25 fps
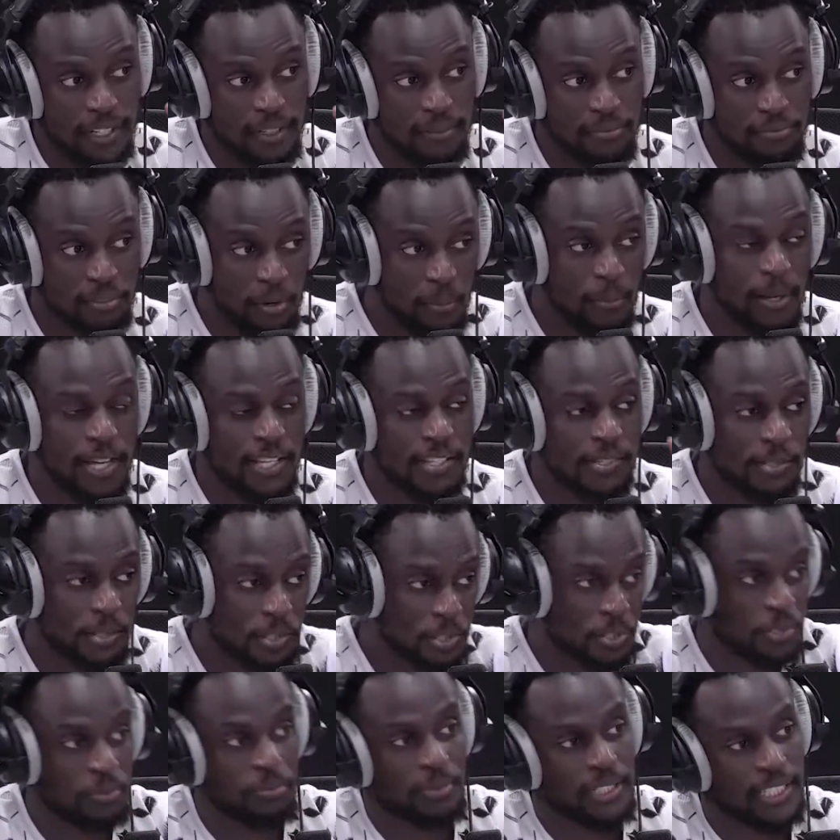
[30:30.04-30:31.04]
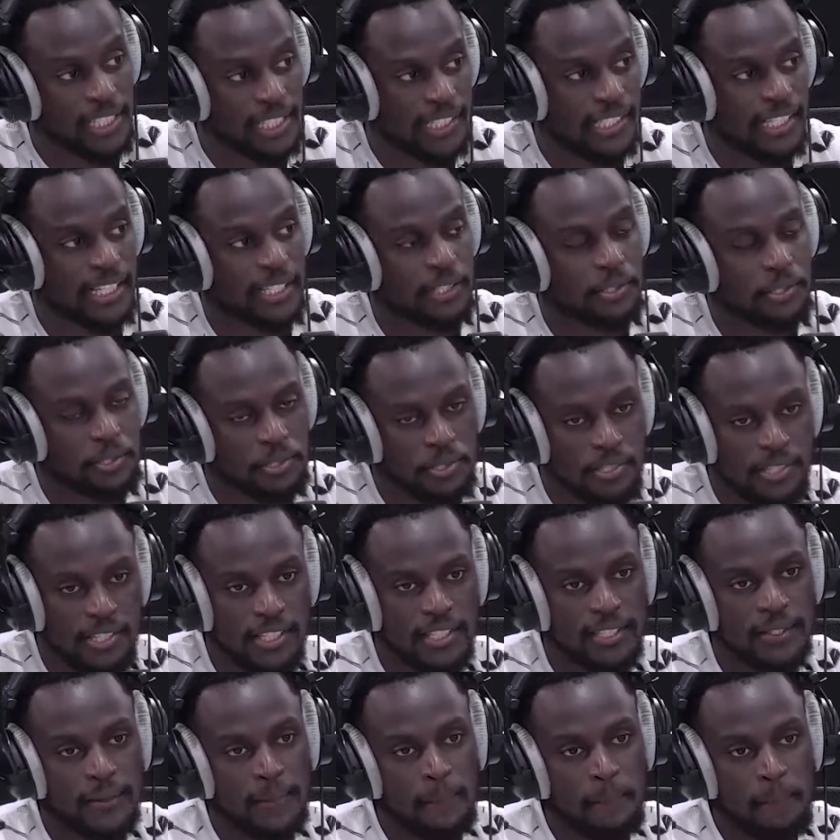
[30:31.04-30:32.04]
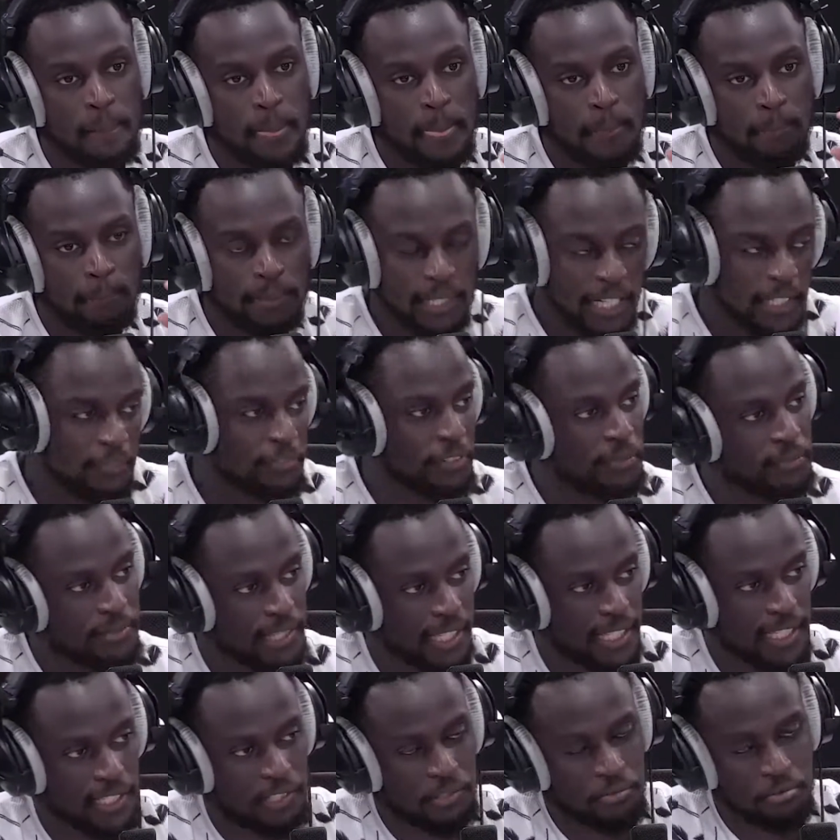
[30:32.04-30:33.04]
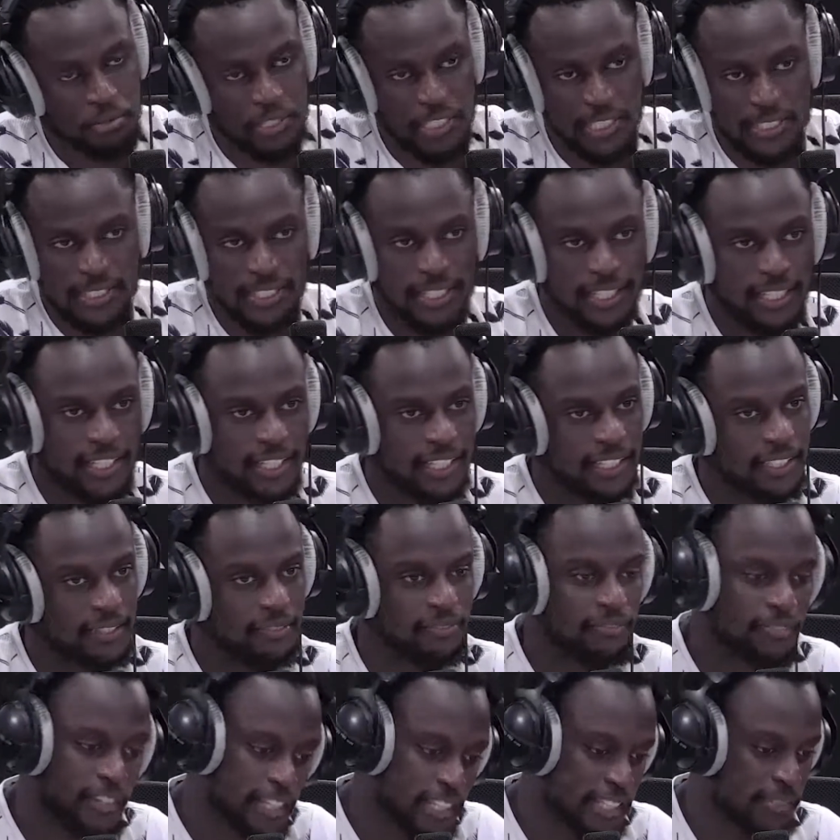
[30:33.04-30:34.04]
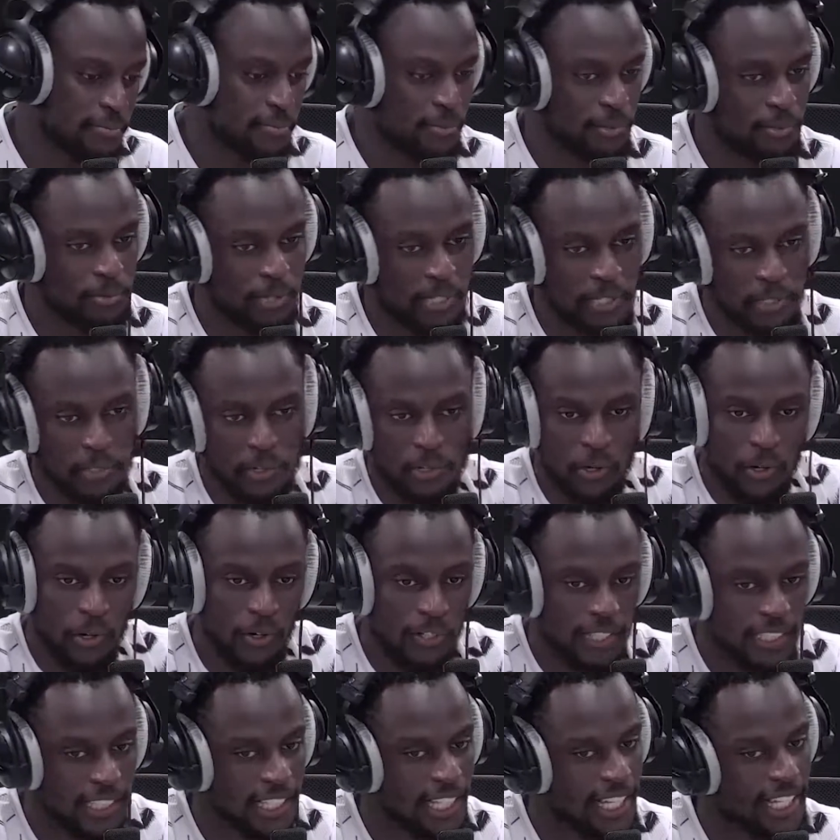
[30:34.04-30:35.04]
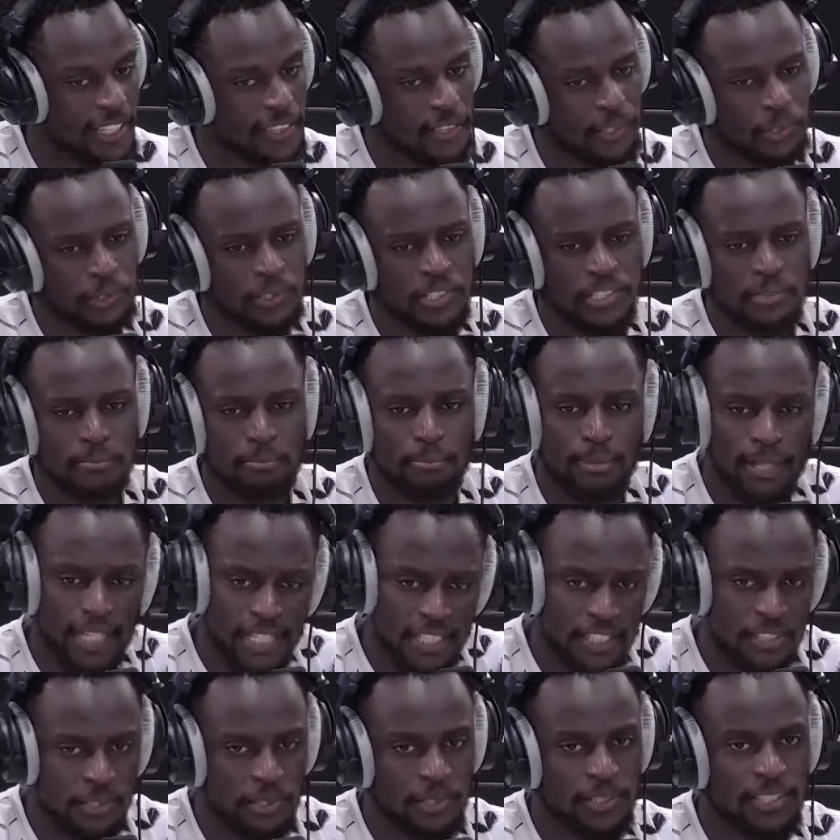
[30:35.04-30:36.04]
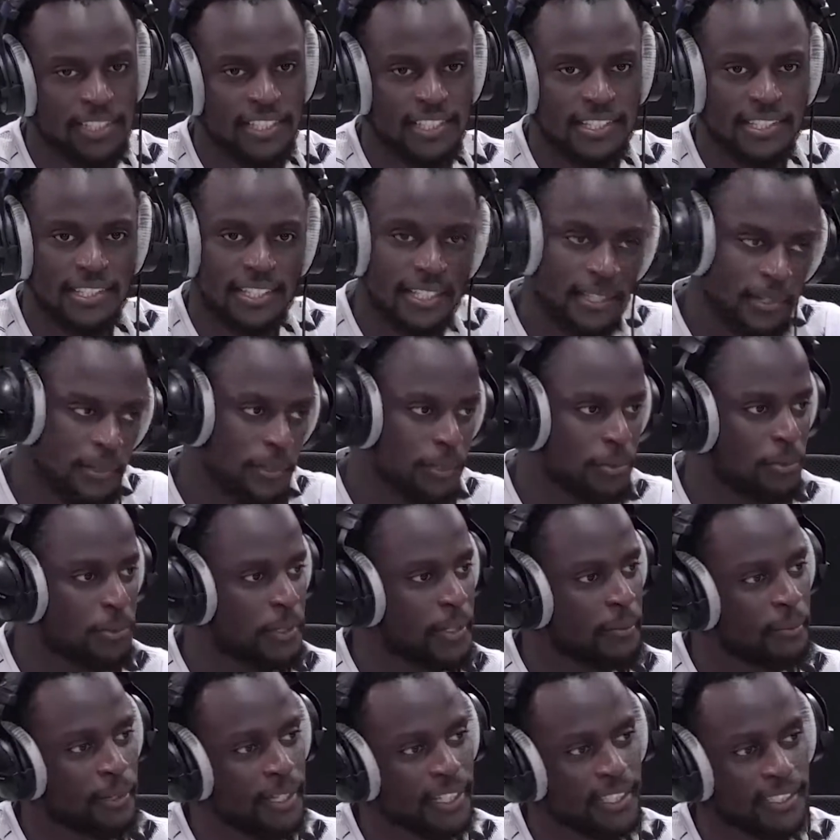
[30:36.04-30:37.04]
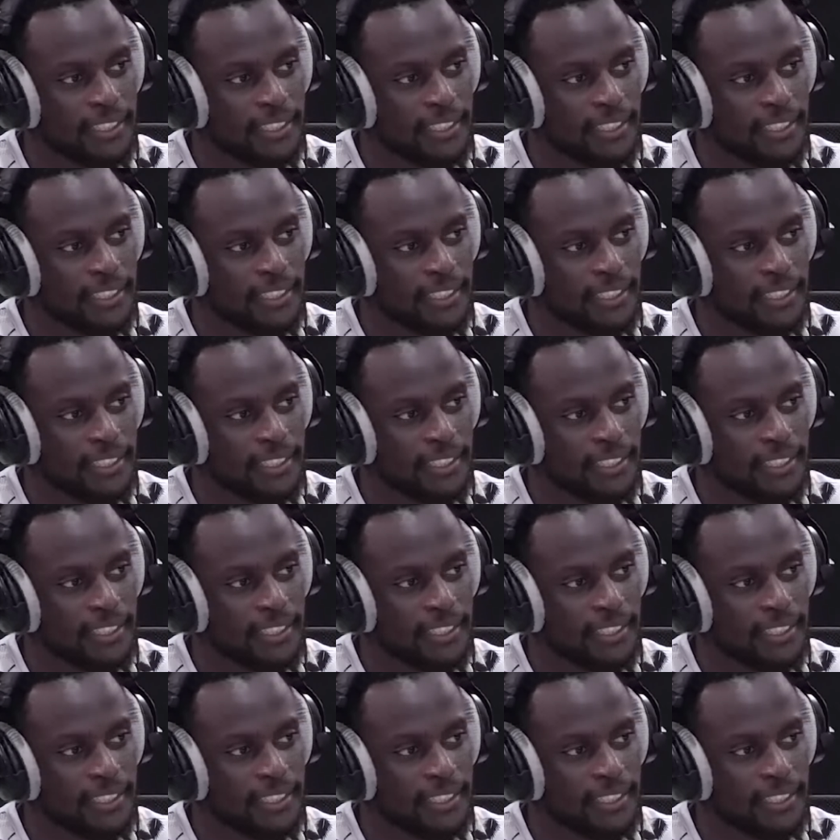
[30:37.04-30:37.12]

From a social media side, because you see platforms like Twitter and Facebook, when you go online, they always bash all these single women.